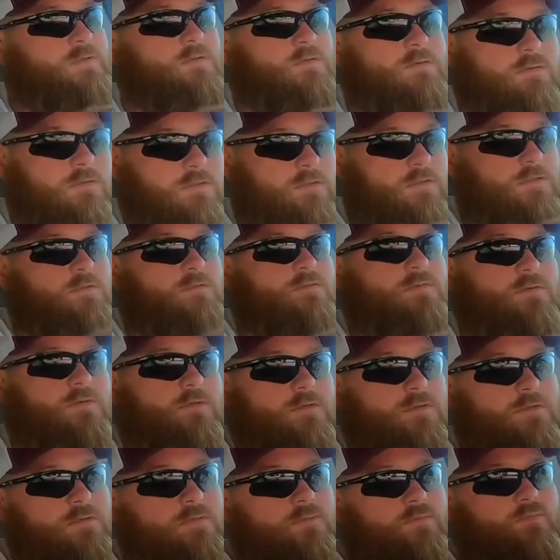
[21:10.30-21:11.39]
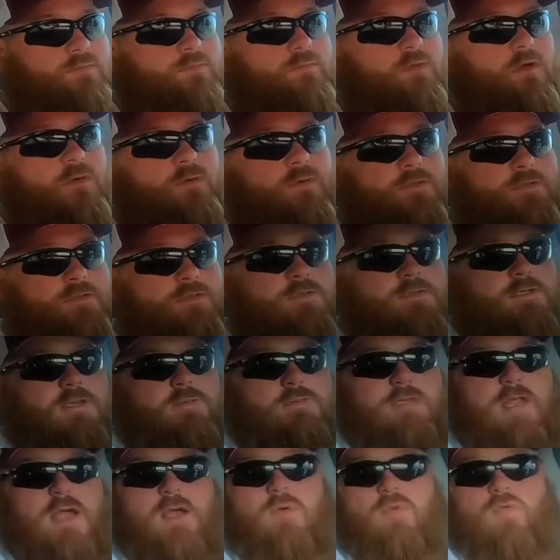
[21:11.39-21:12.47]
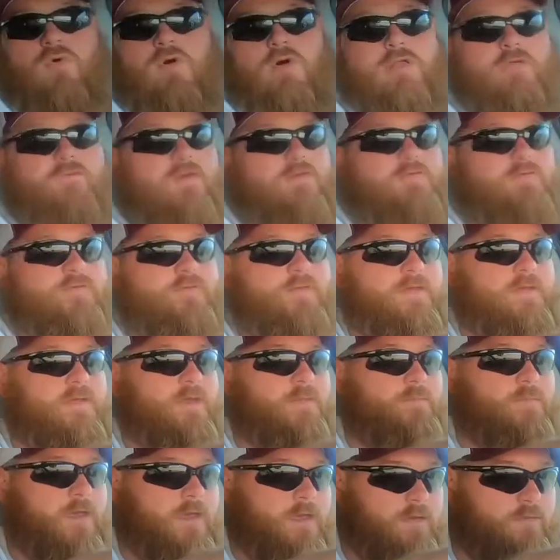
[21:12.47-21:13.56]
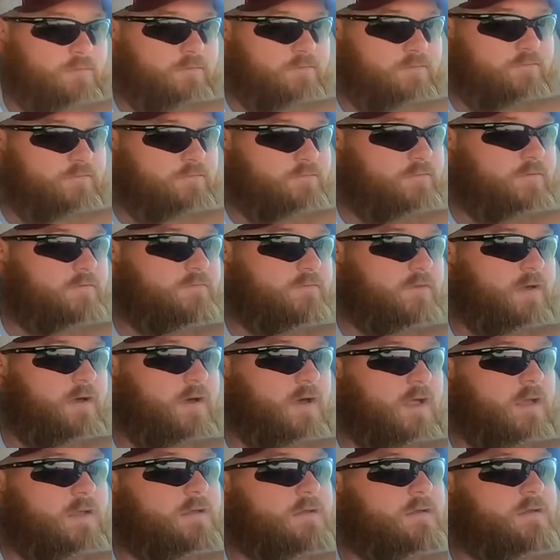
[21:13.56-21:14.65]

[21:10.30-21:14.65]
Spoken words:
and just almost seems like one of everything they make we've got.